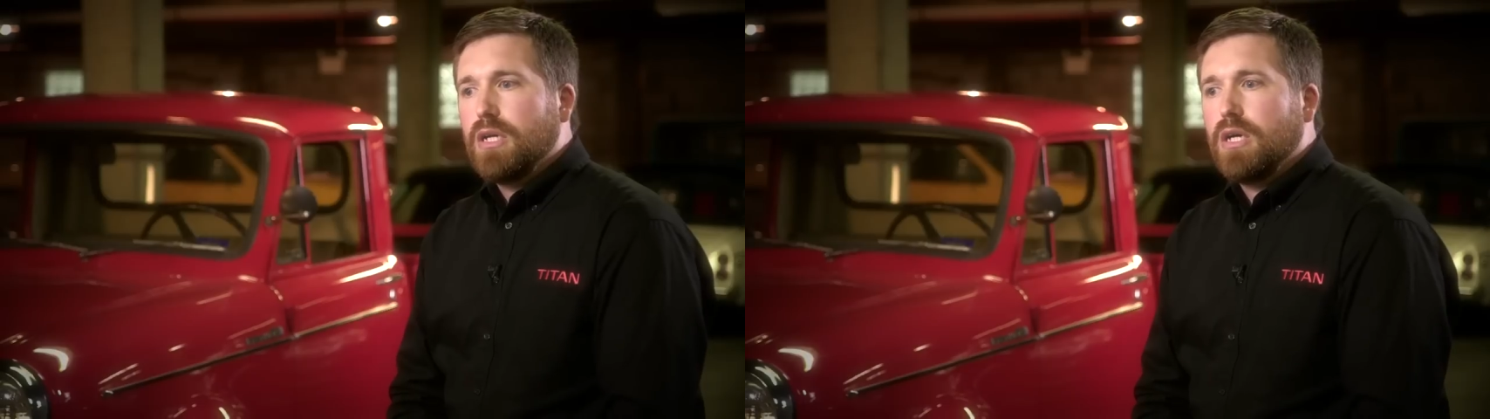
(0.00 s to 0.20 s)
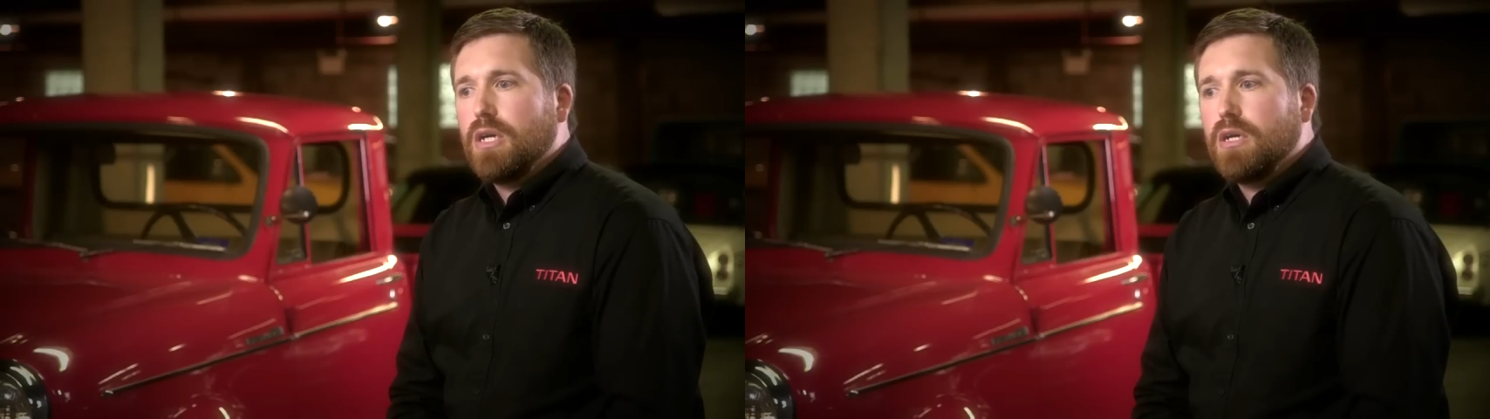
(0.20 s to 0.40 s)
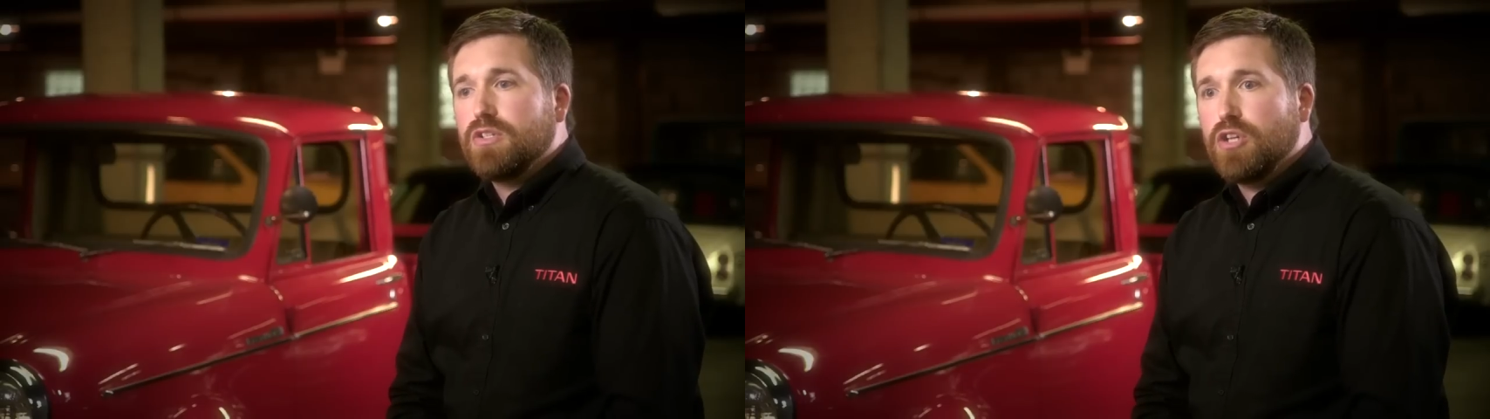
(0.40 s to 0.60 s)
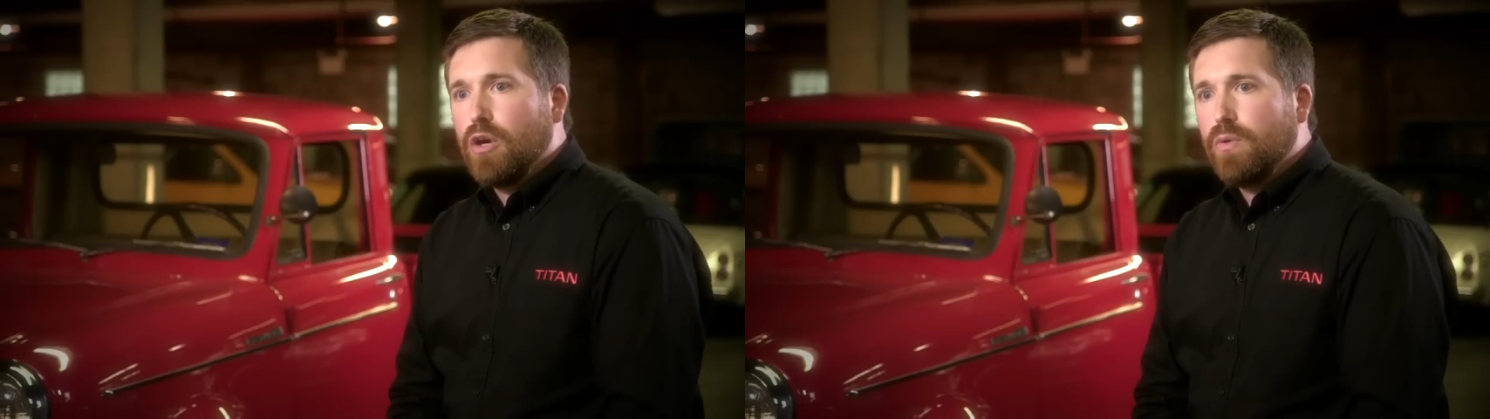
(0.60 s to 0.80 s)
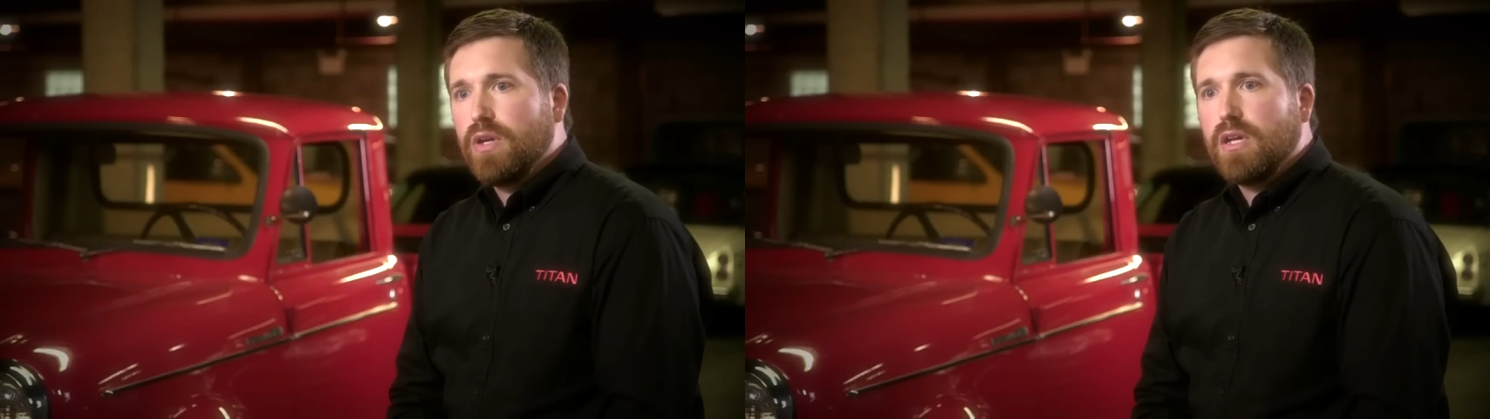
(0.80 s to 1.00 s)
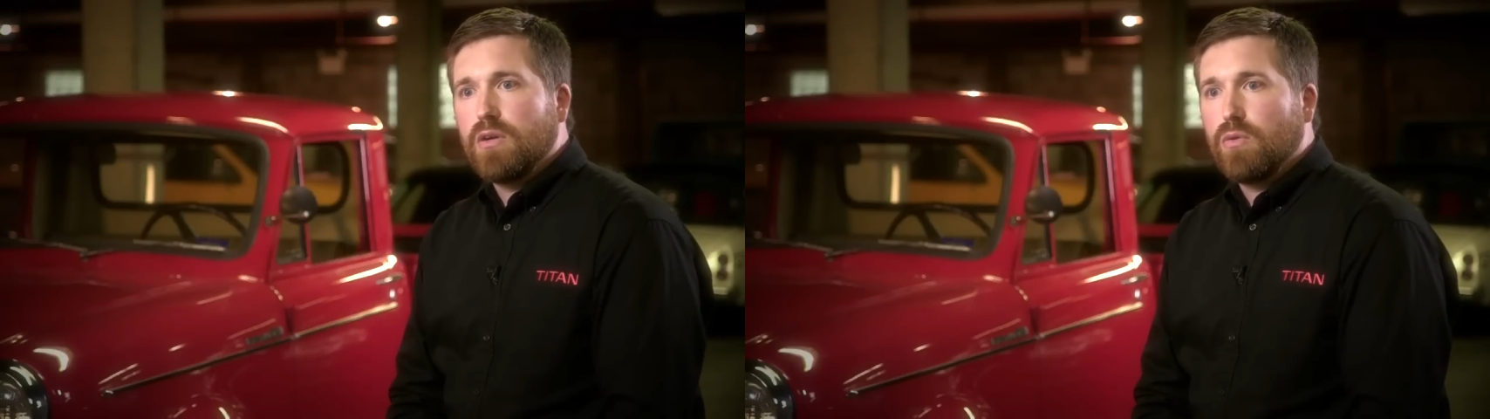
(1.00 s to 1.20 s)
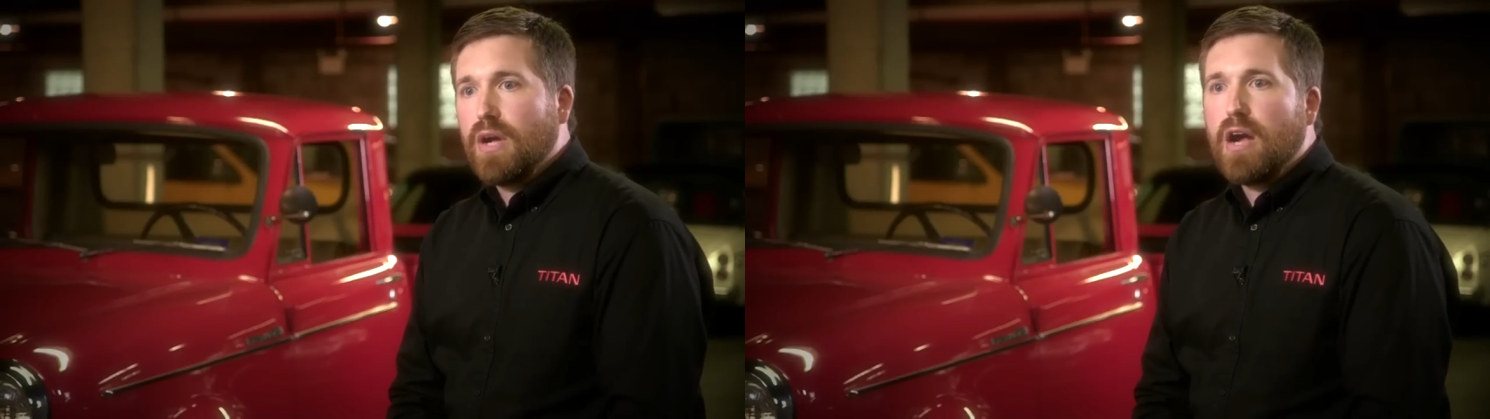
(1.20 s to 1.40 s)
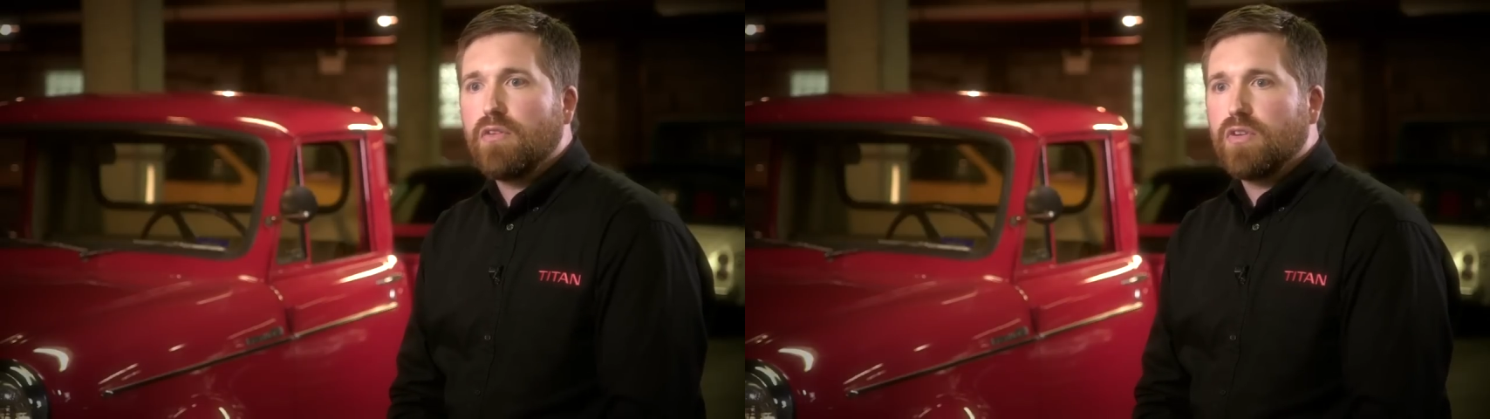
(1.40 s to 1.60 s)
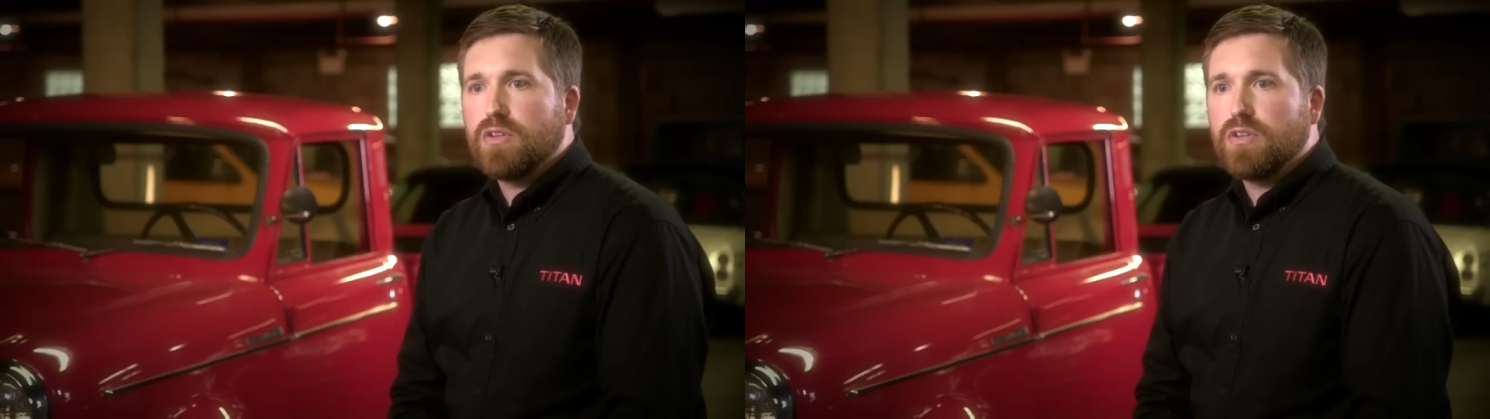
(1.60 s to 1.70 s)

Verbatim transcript: uh, towing or however